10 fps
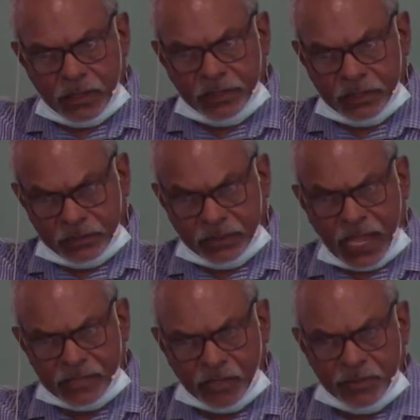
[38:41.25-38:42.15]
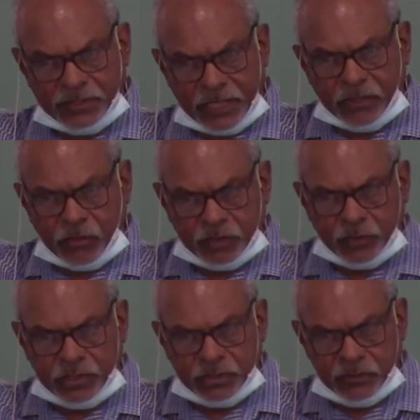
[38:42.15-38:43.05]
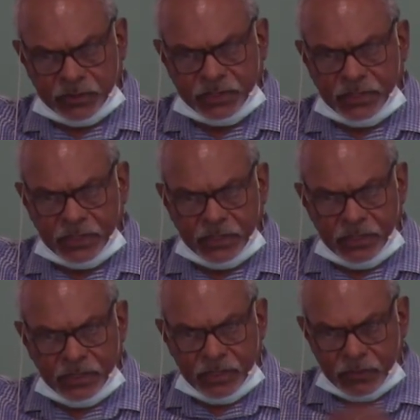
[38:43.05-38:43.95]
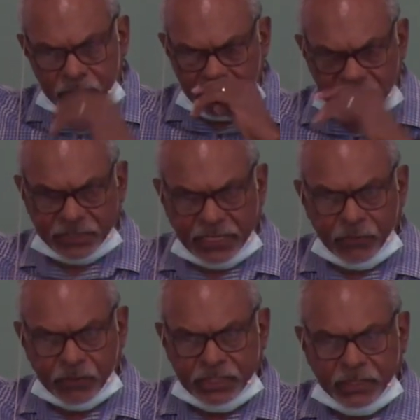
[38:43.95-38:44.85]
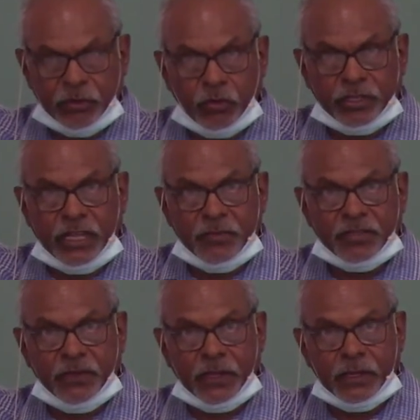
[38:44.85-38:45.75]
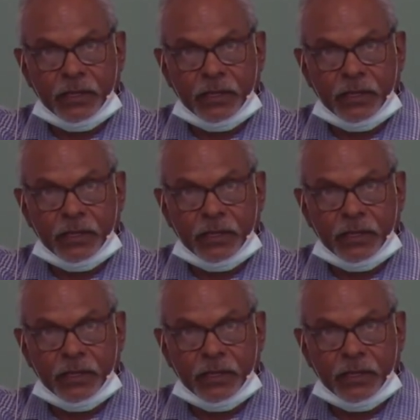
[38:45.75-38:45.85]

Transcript: the last time the Southern Cross was seen in the Northern Hemisphere.